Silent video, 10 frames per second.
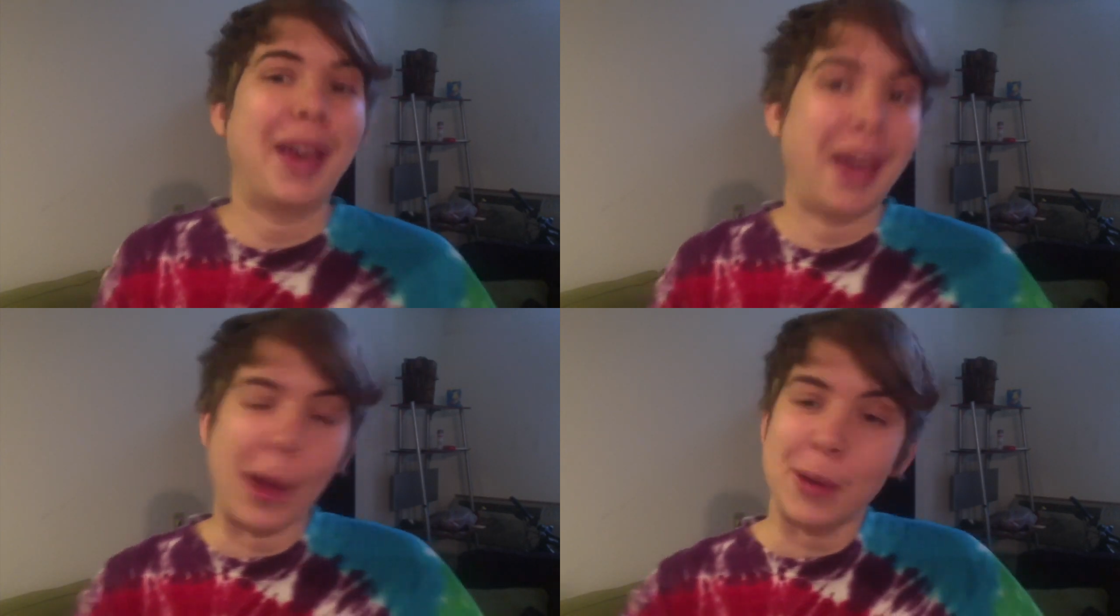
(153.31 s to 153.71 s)

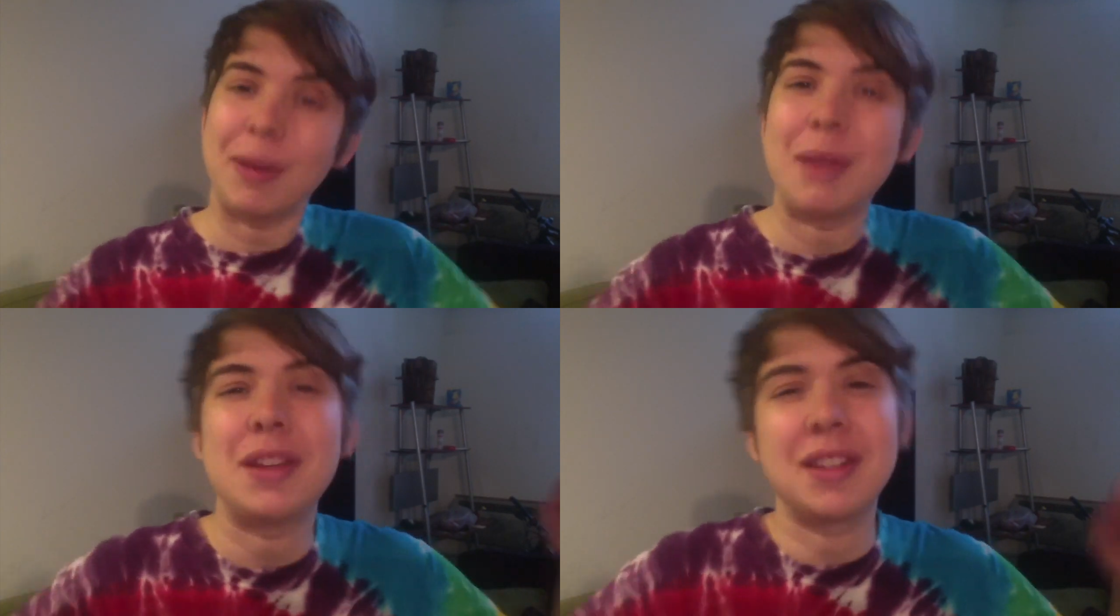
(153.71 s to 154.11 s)

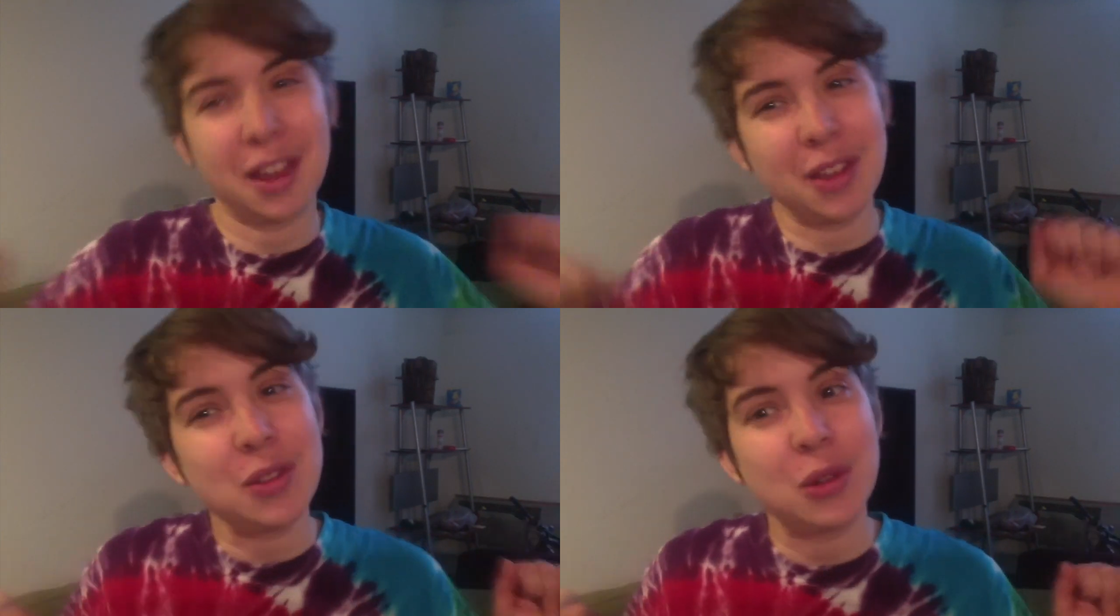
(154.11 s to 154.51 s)
and maybe
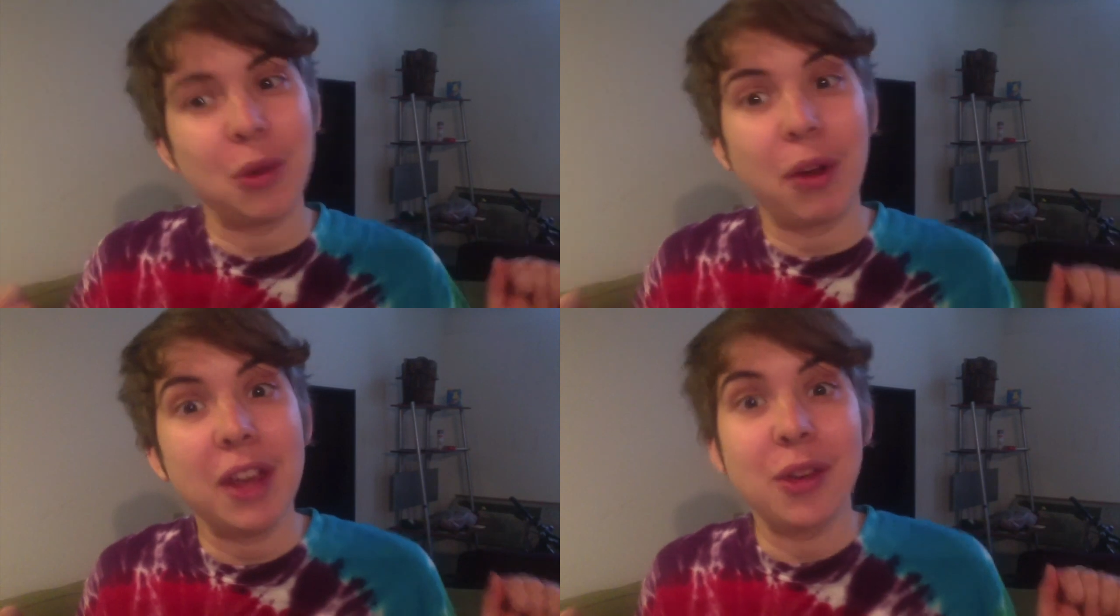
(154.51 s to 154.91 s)
tell a
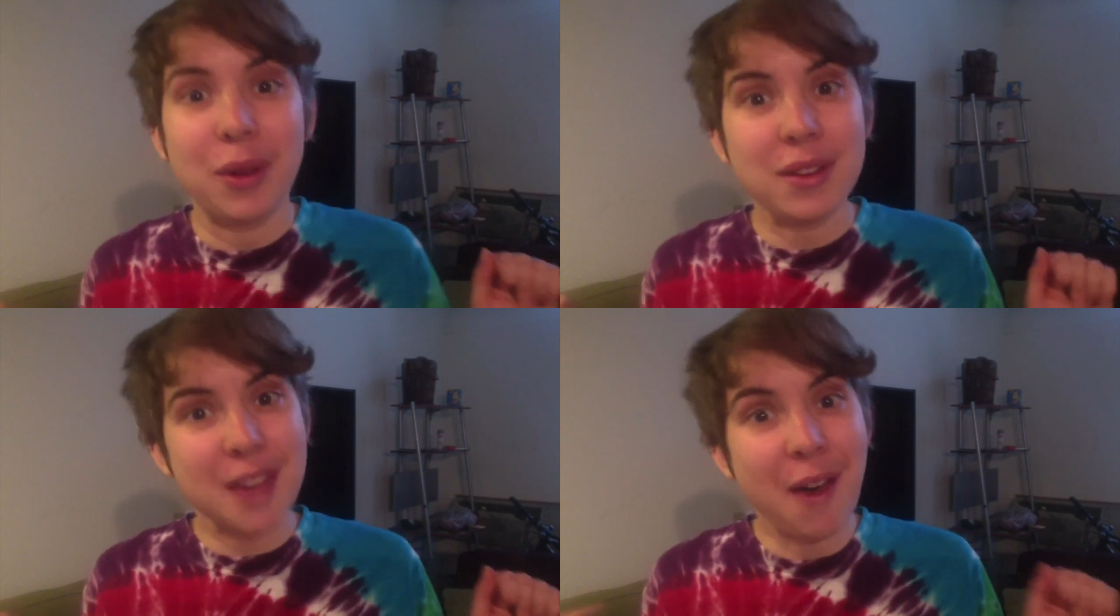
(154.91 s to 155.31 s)
story
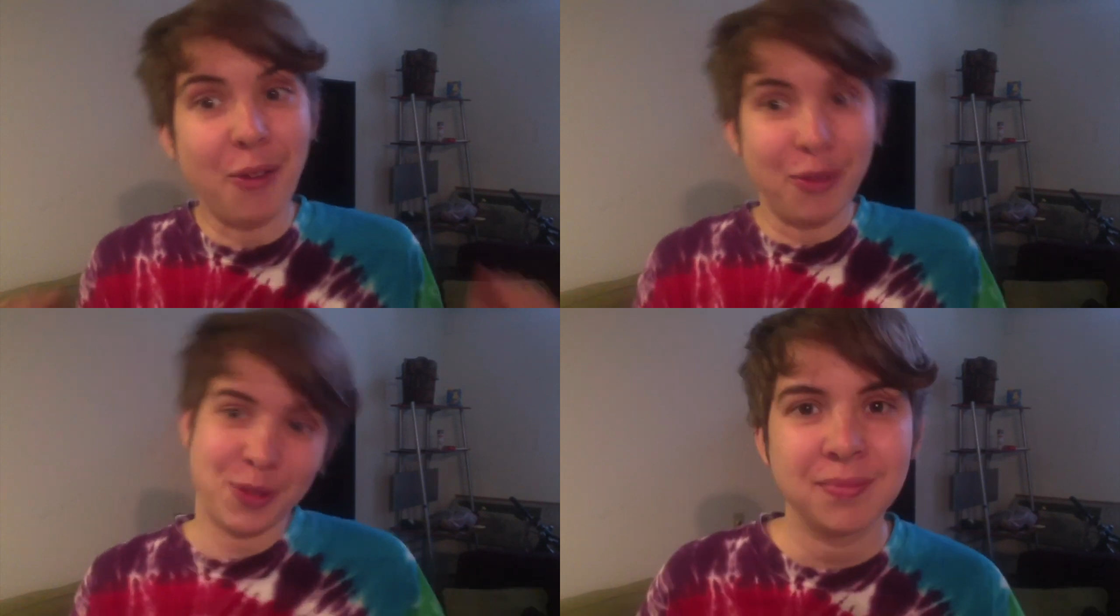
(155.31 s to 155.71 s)

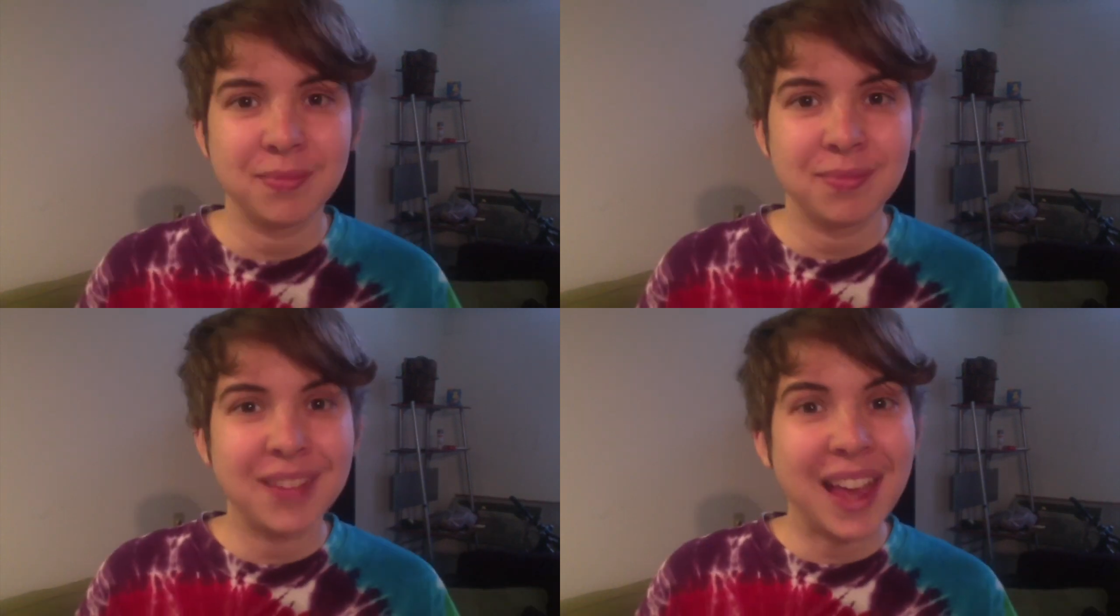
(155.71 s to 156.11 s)
yourself.
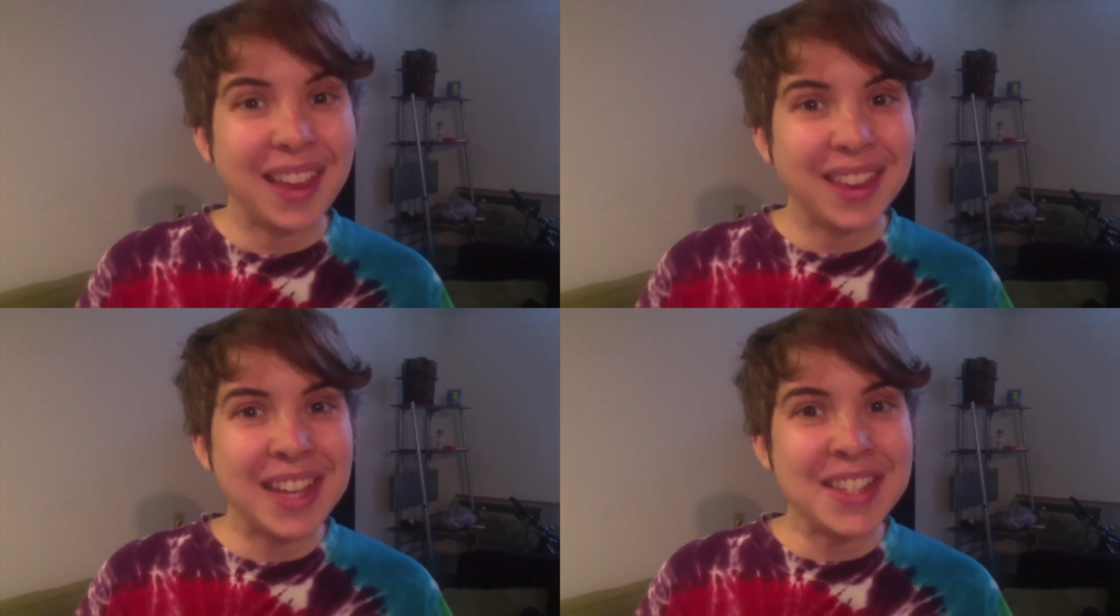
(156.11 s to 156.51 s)

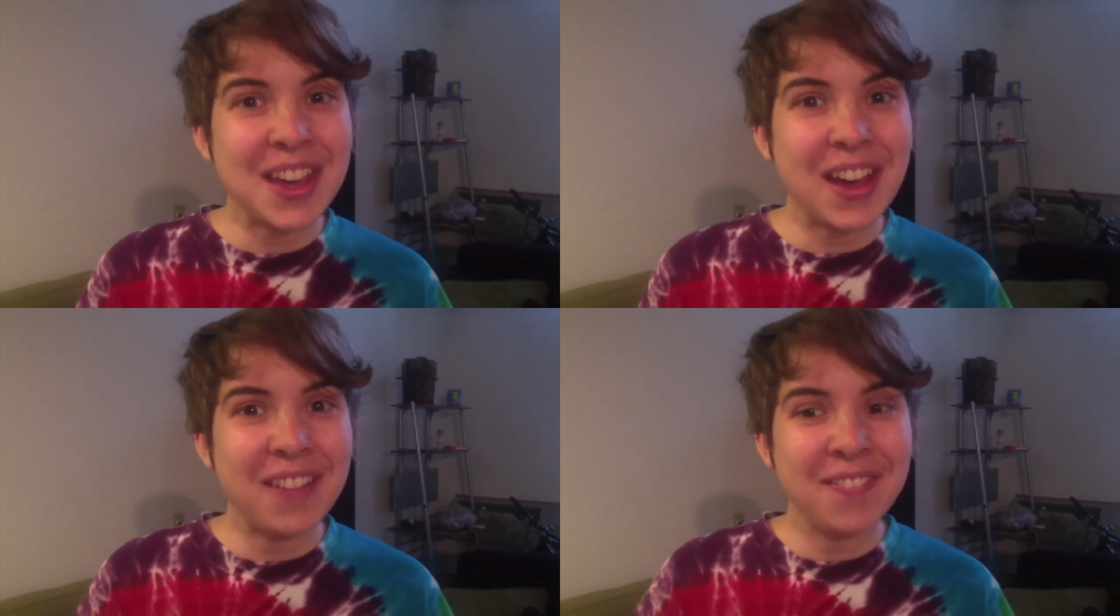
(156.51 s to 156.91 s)
Thanks,
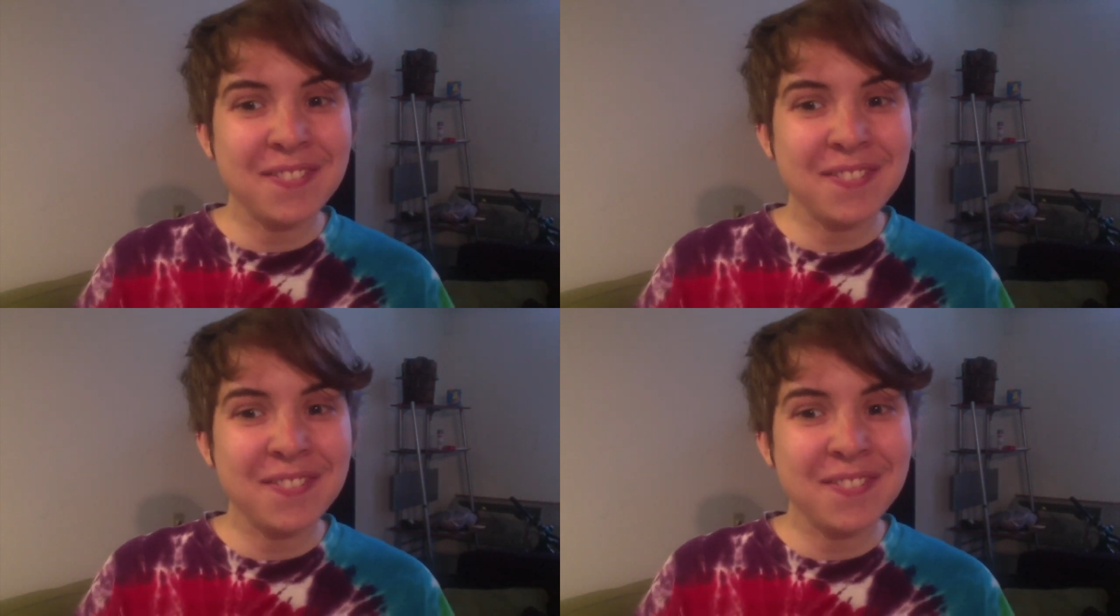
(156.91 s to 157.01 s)
y'all!